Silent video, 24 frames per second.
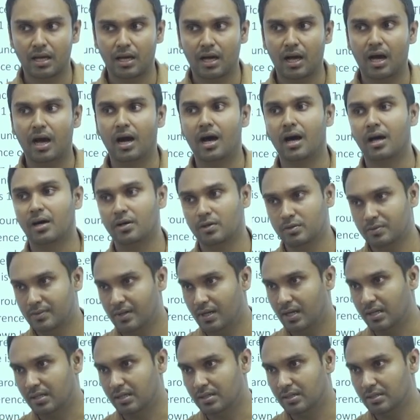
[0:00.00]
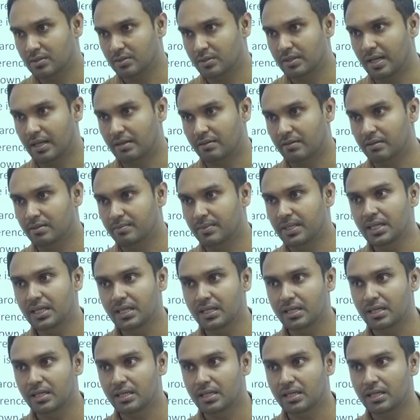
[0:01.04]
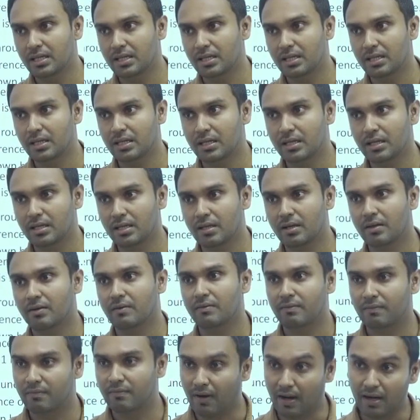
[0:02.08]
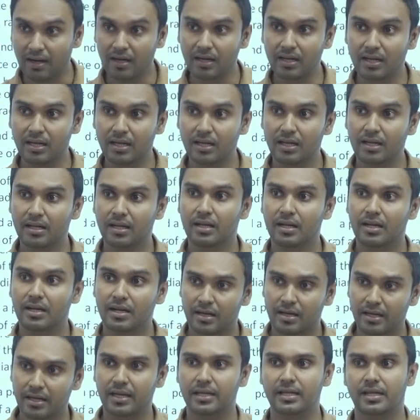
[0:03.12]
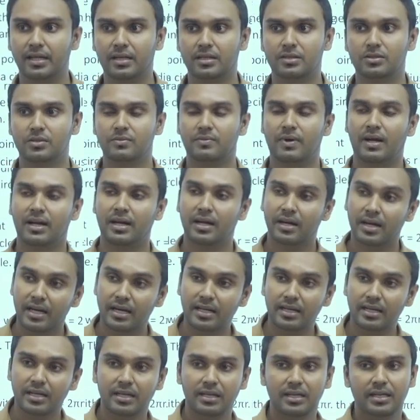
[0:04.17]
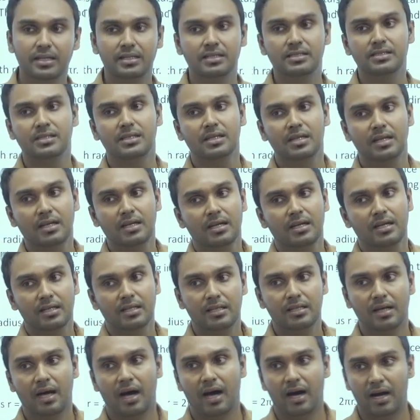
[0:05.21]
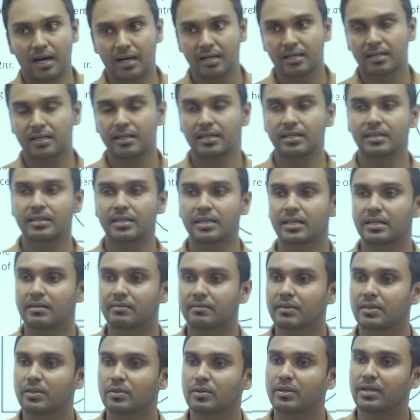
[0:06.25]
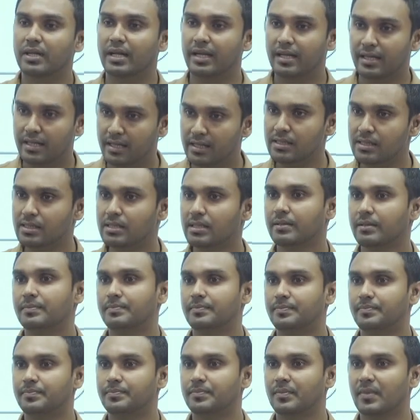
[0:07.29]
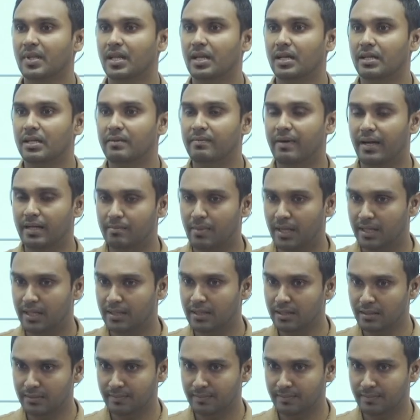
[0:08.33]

R over R. So that will be 1 radian. So 1 radian is the arc length equal to the radius divided by the